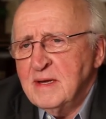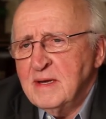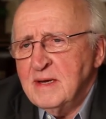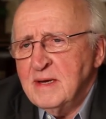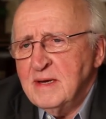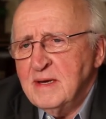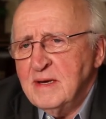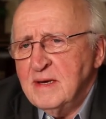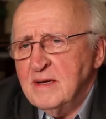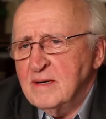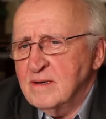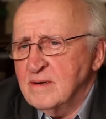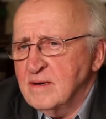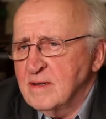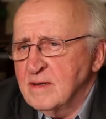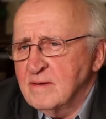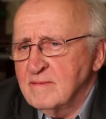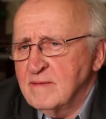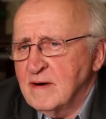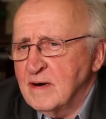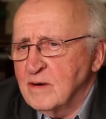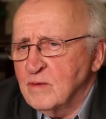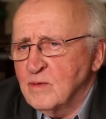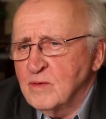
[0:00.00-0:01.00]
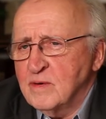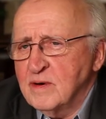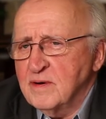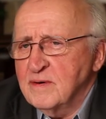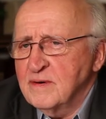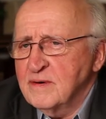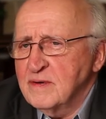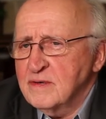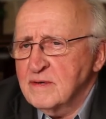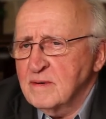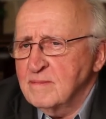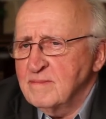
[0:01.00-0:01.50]
And all of our
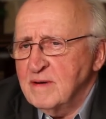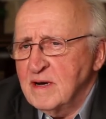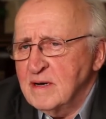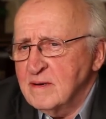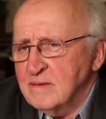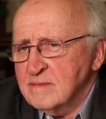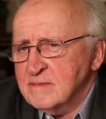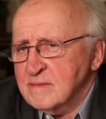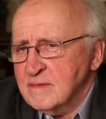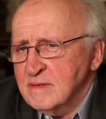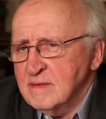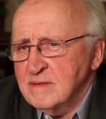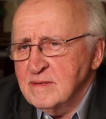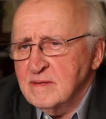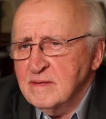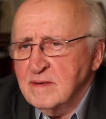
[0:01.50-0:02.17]
worries about the,